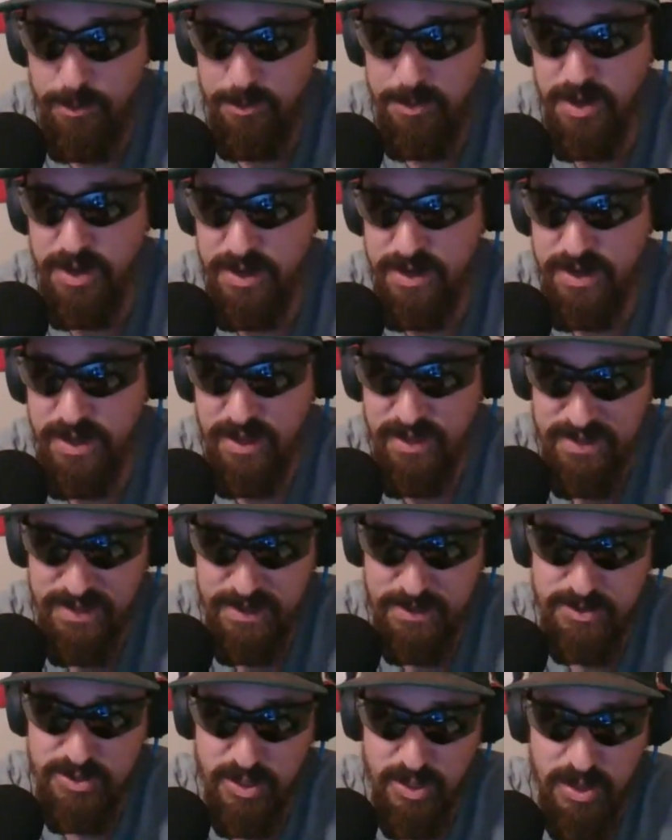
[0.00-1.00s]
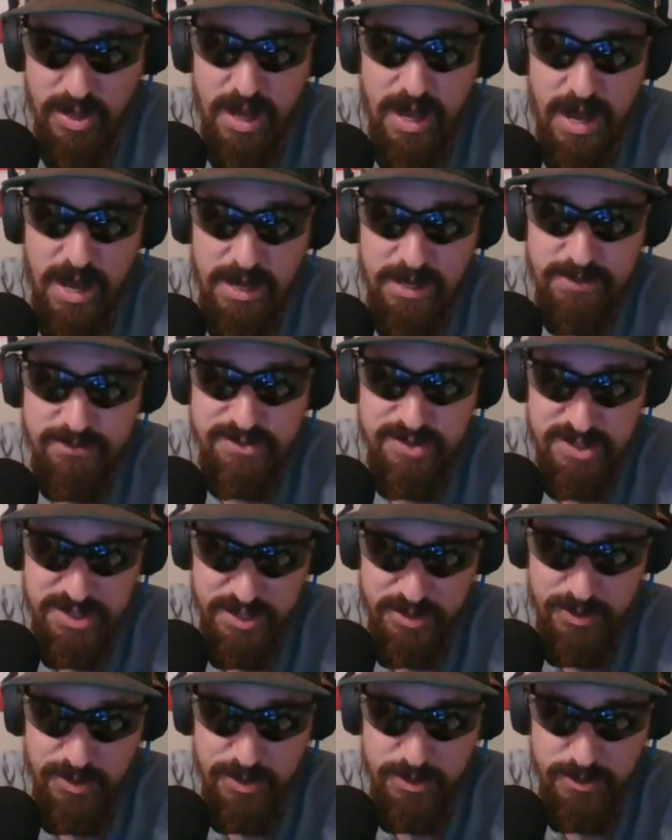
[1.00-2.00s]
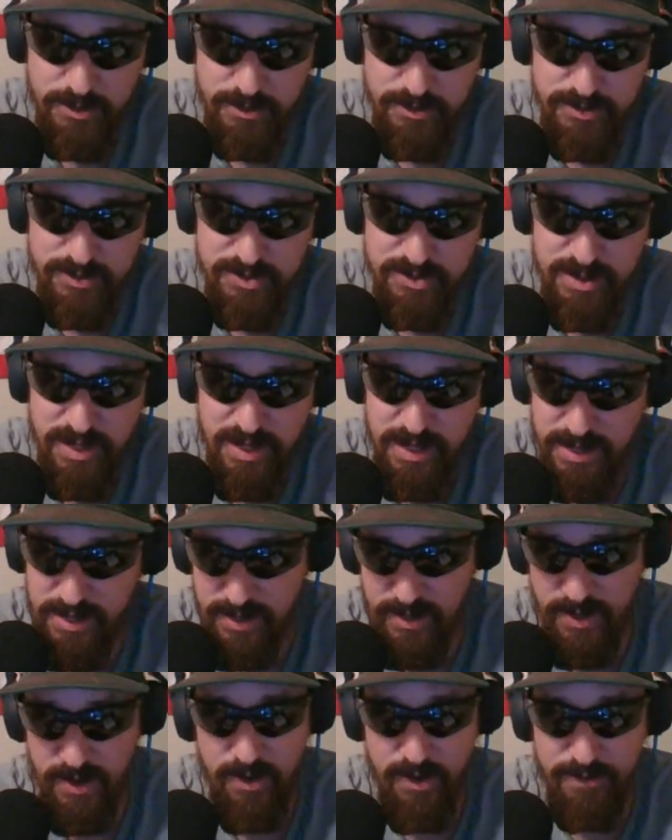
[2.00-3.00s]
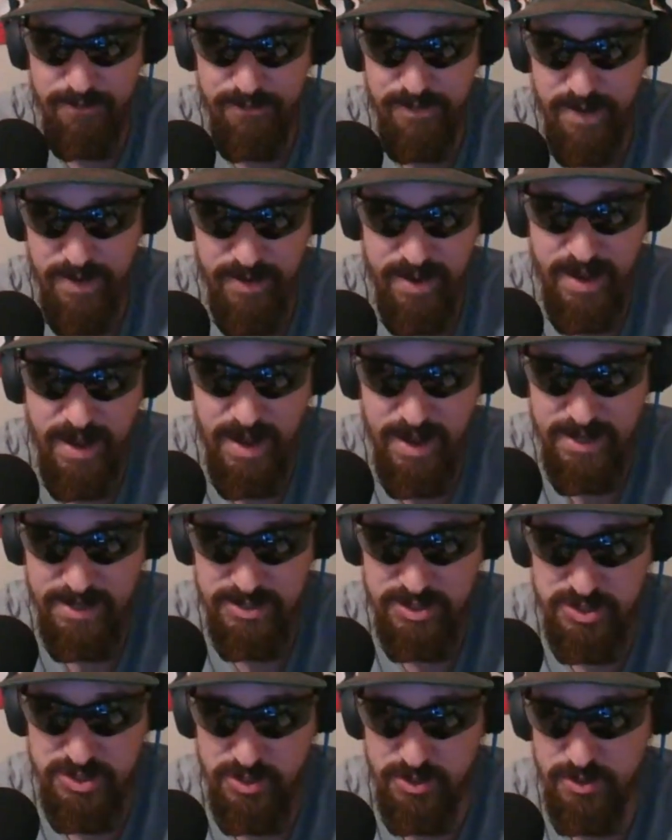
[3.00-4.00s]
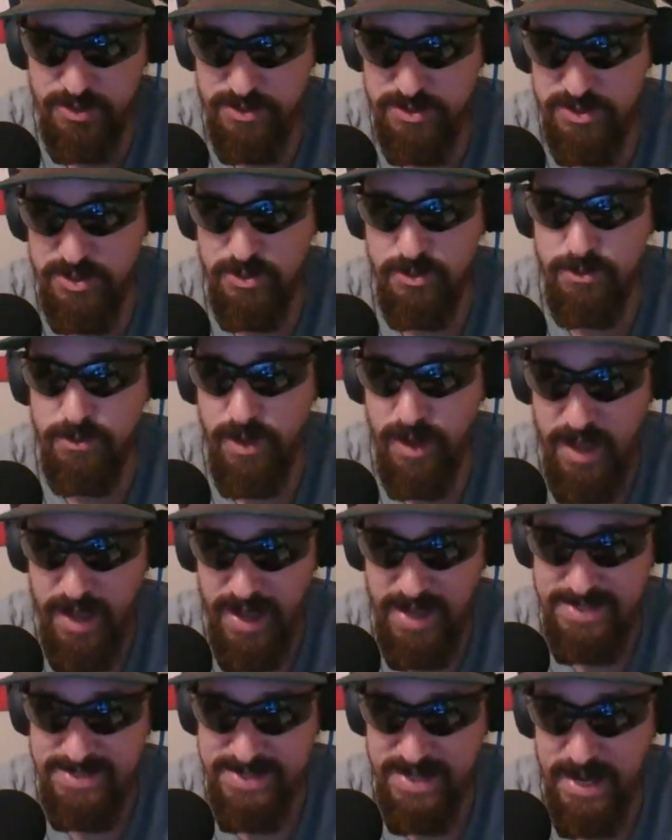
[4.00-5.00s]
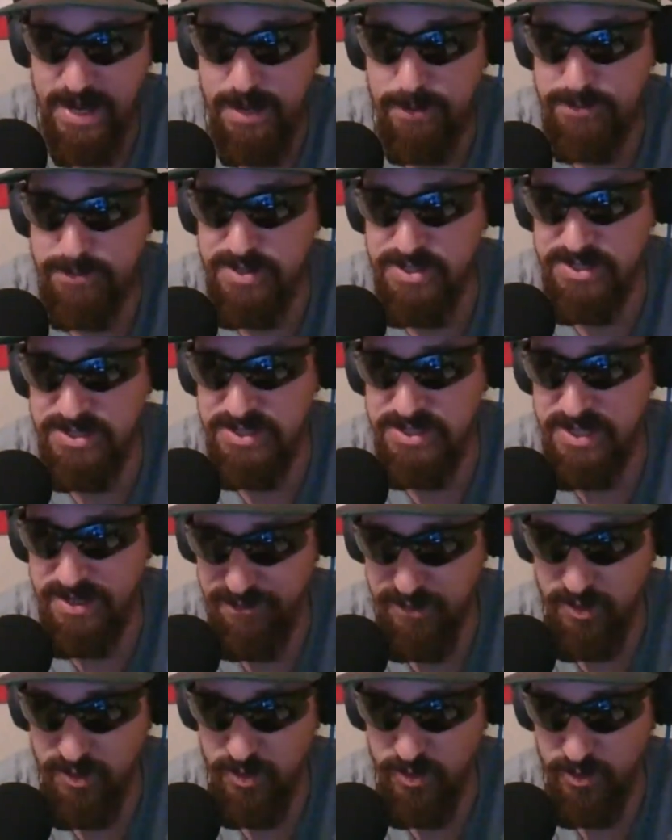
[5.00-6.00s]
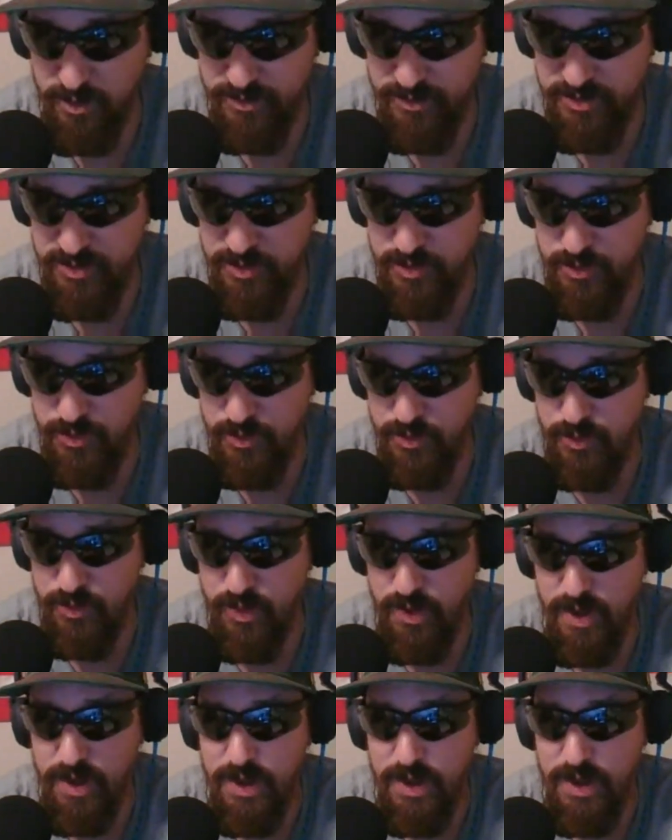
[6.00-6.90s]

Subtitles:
but there's a lot of cereals that are very high in sugar. So at times it's difficult to